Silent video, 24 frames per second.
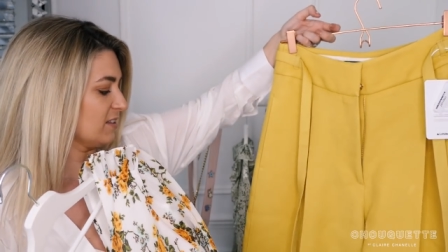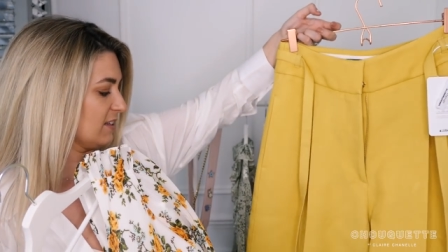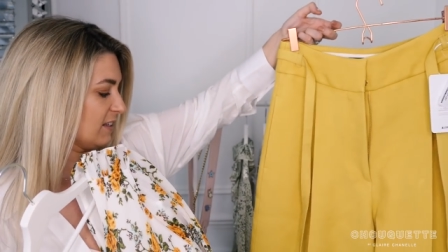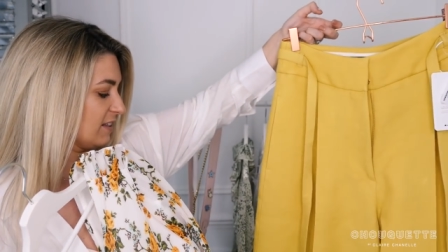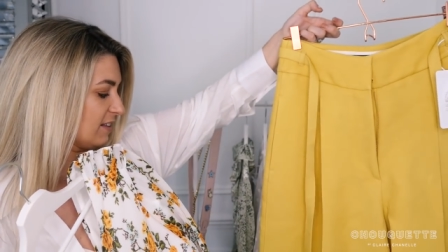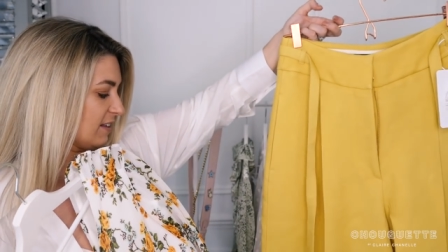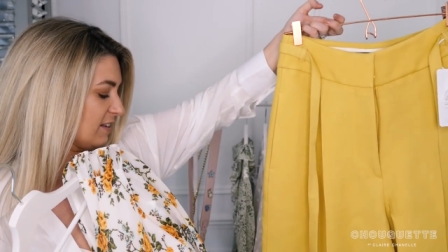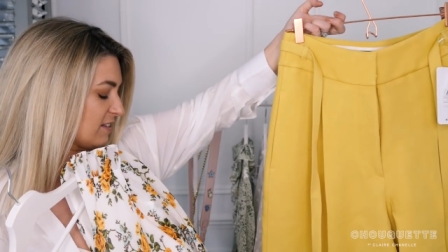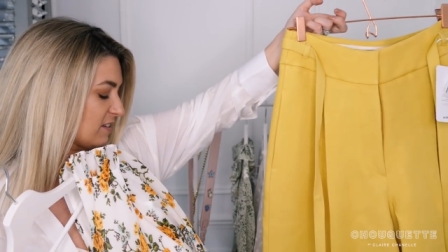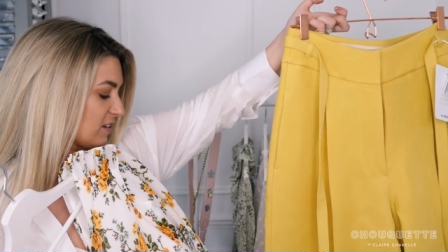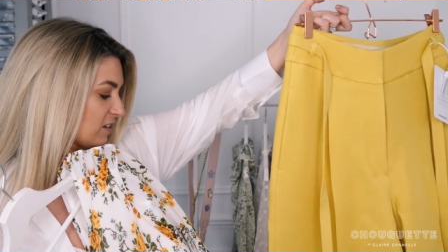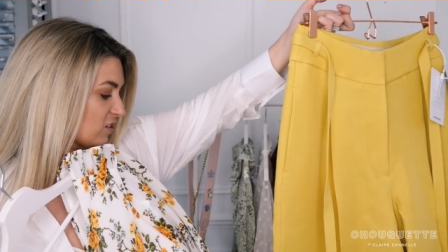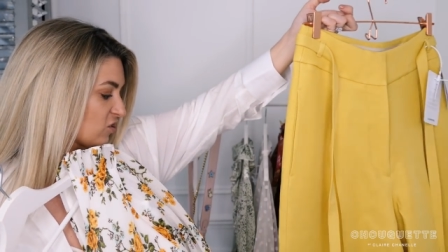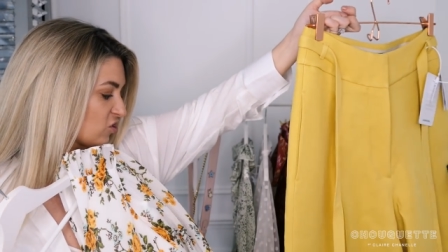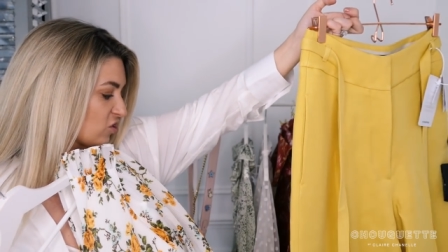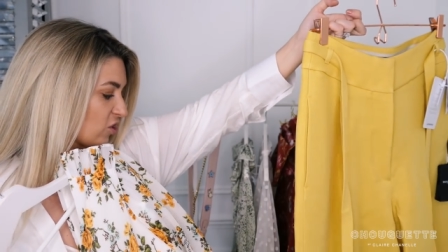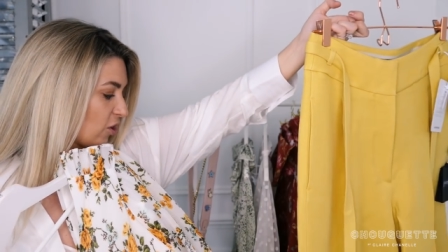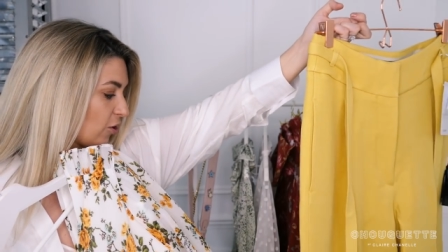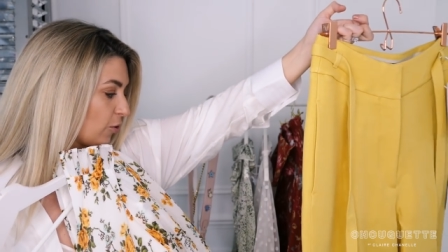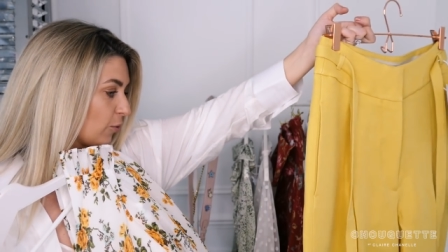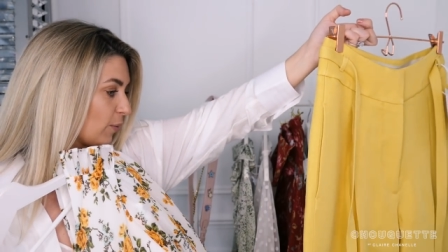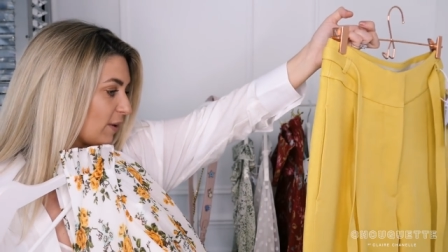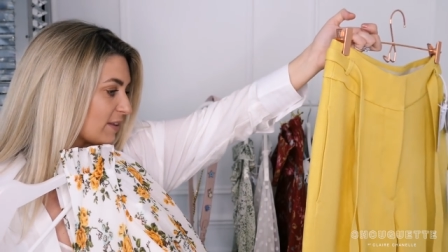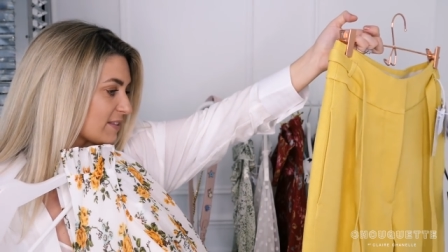think these are
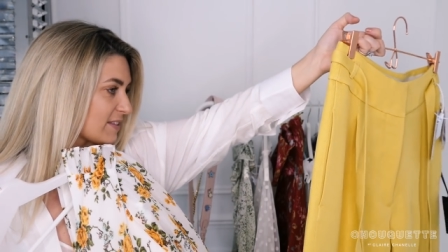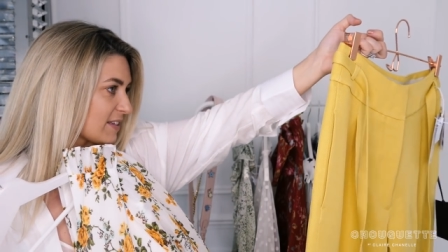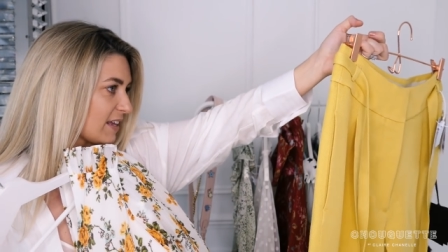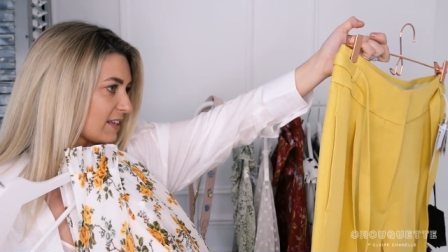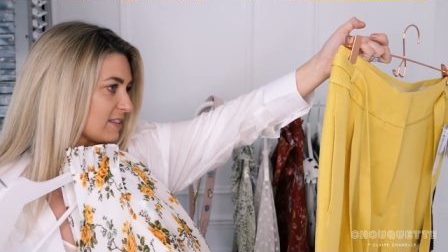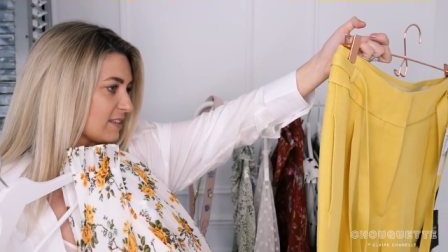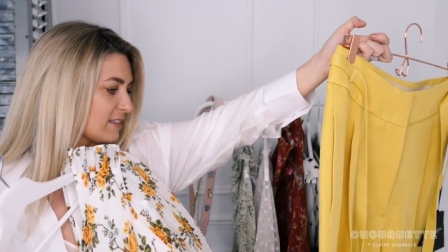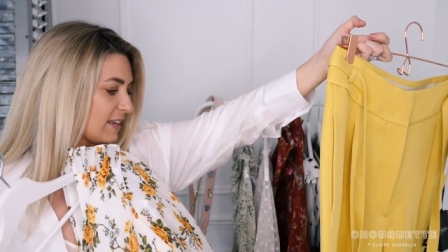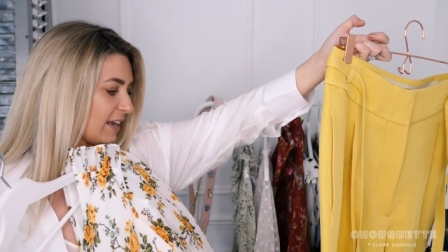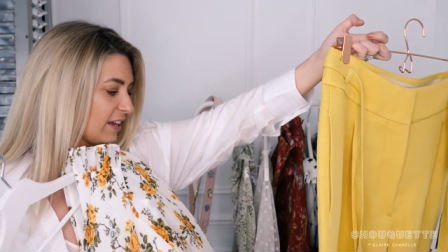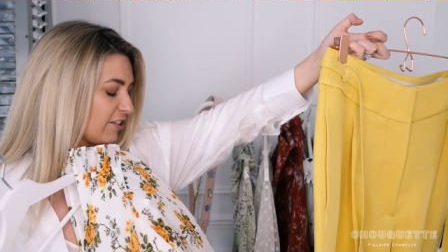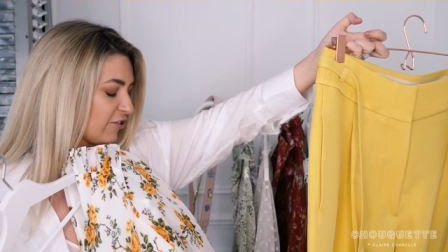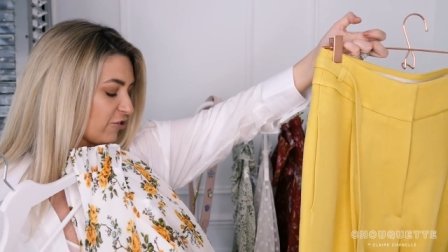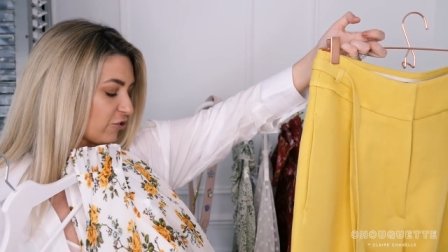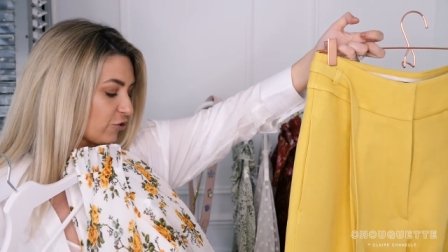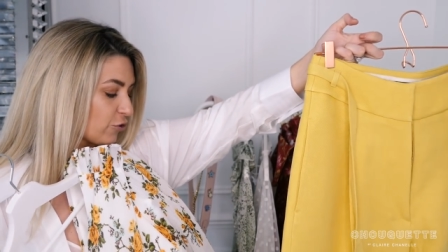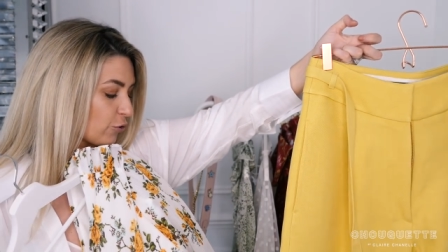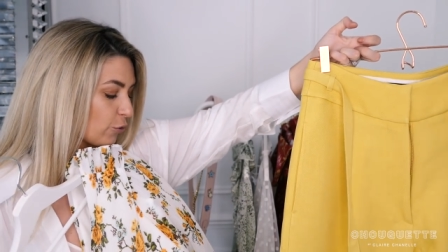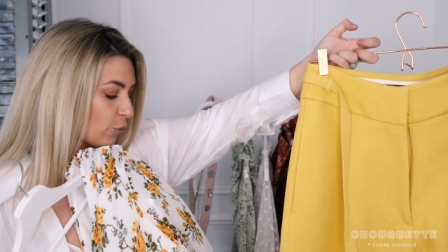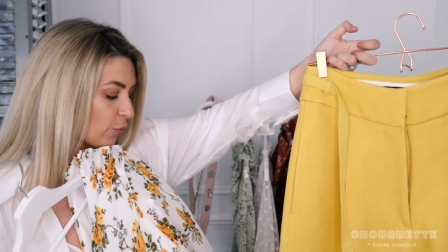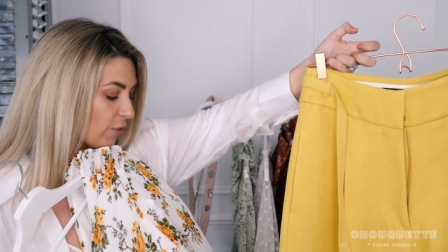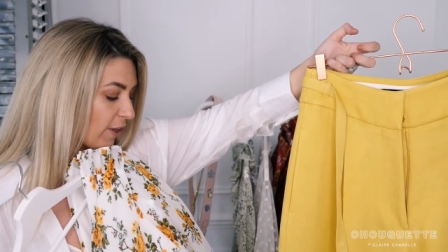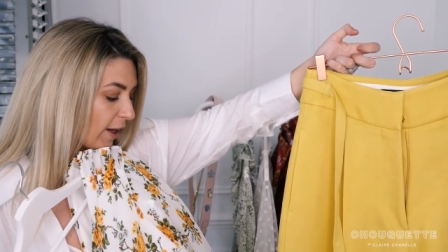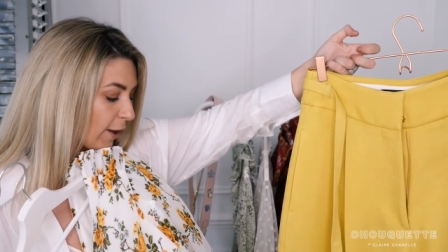so sensational.